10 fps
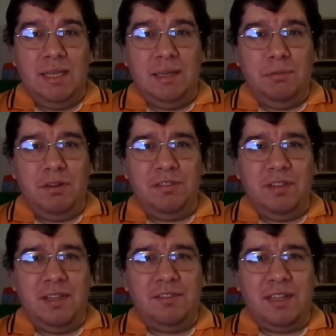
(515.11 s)
It
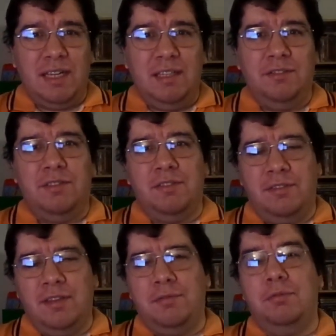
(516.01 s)
wasn't as highly
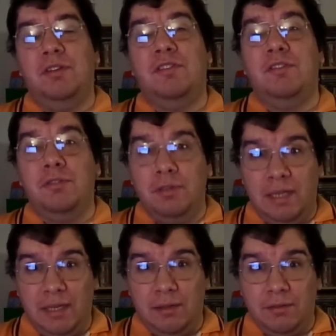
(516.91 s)
successful as it
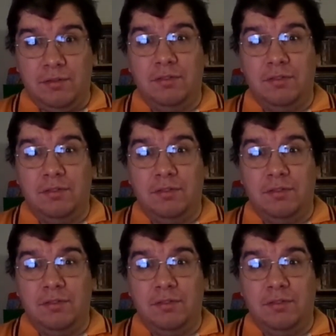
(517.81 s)
turned out,